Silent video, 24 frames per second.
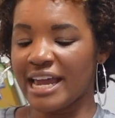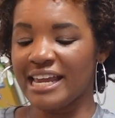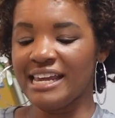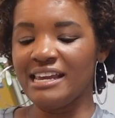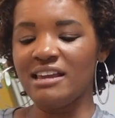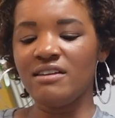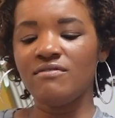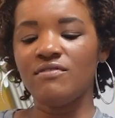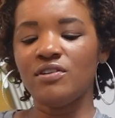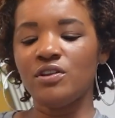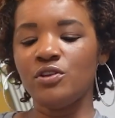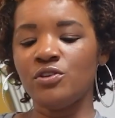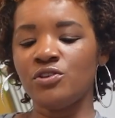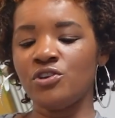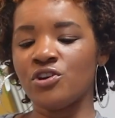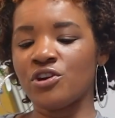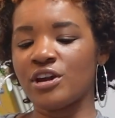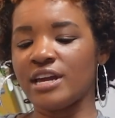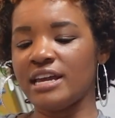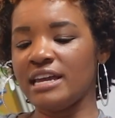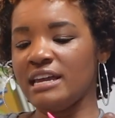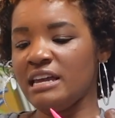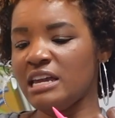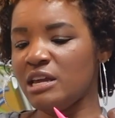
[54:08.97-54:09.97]
Even your
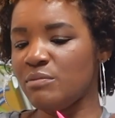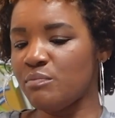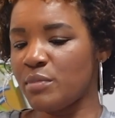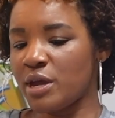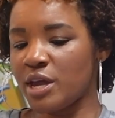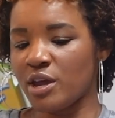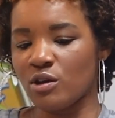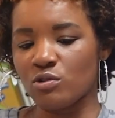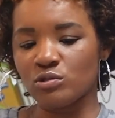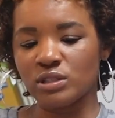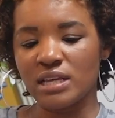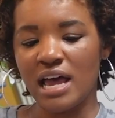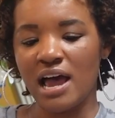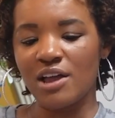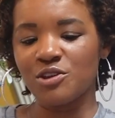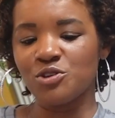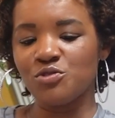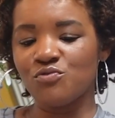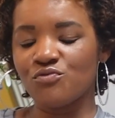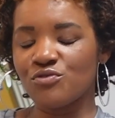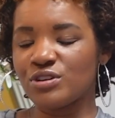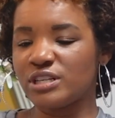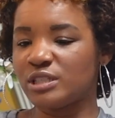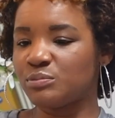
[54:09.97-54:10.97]
emails, how
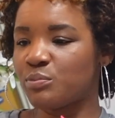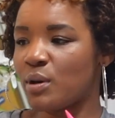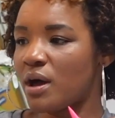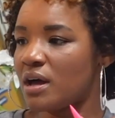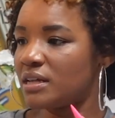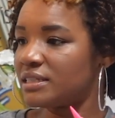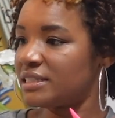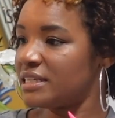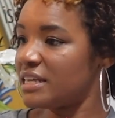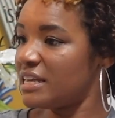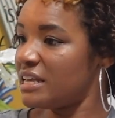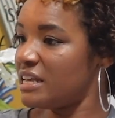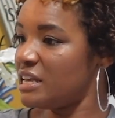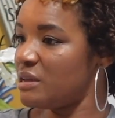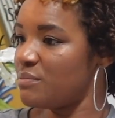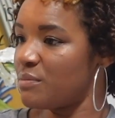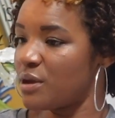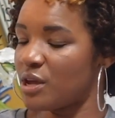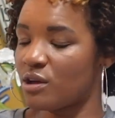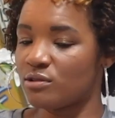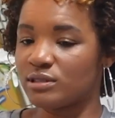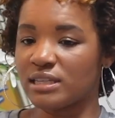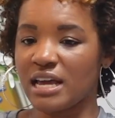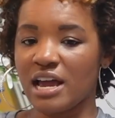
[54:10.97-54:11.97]
you respond to
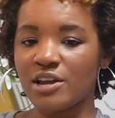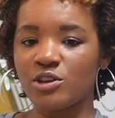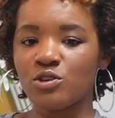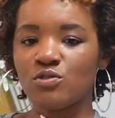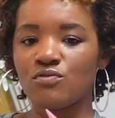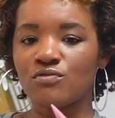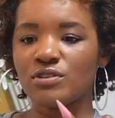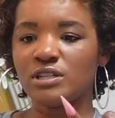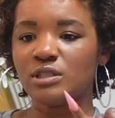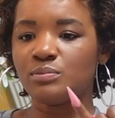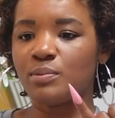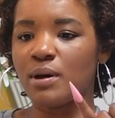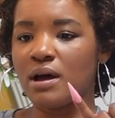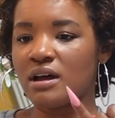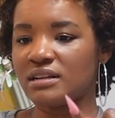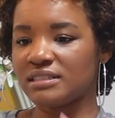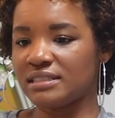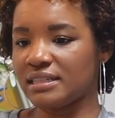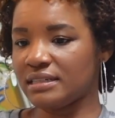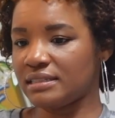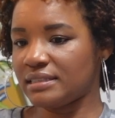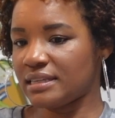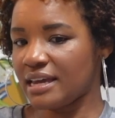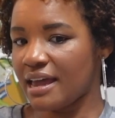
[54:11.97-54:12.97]
emails, how you respond
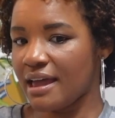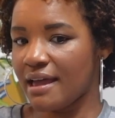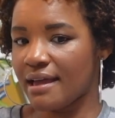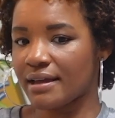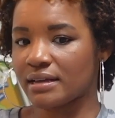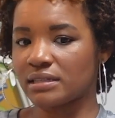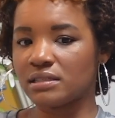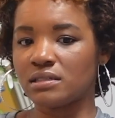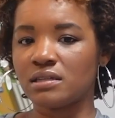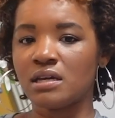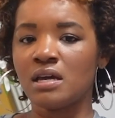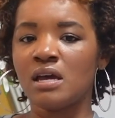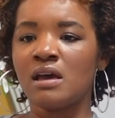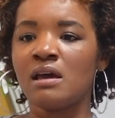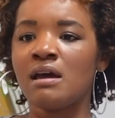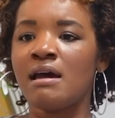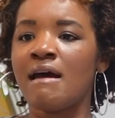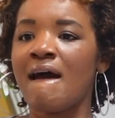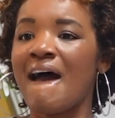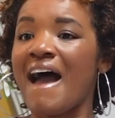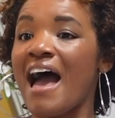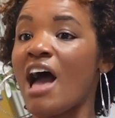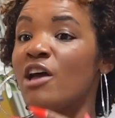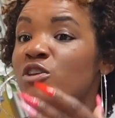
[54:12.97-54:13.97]
to text,
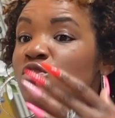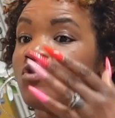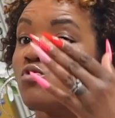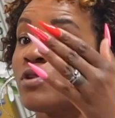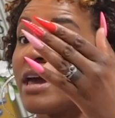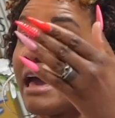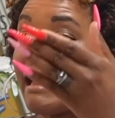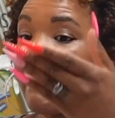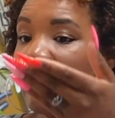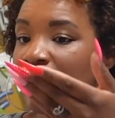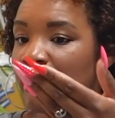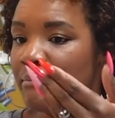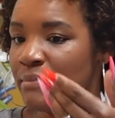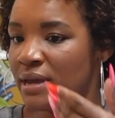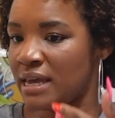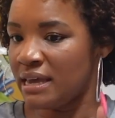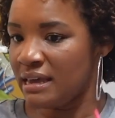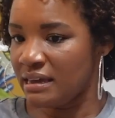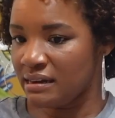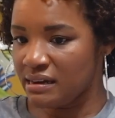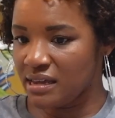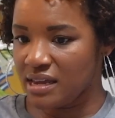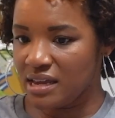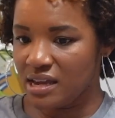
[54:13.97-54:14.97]
how you came
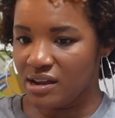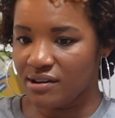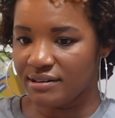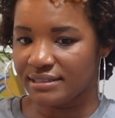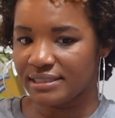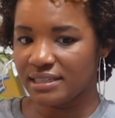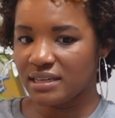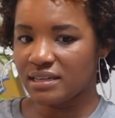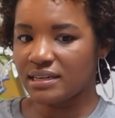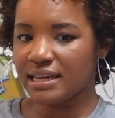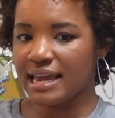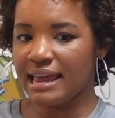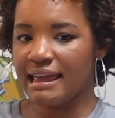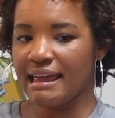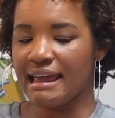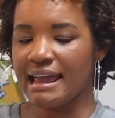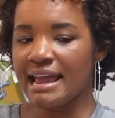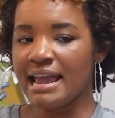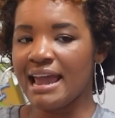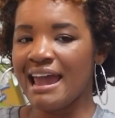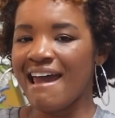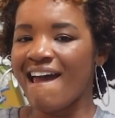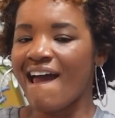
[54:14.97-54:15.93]
in here today.